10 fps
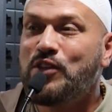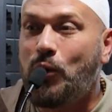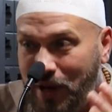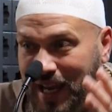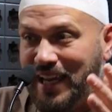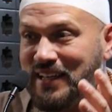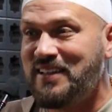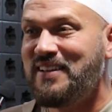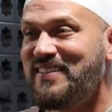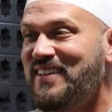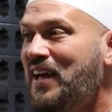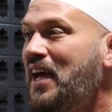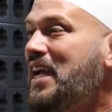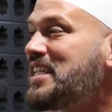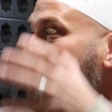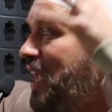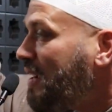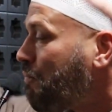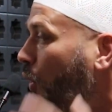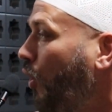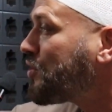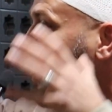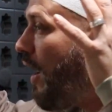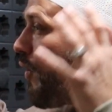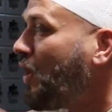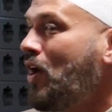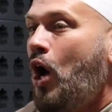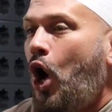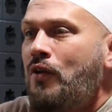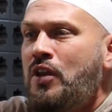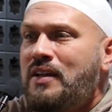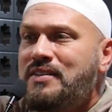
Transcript: The rain is being poured down on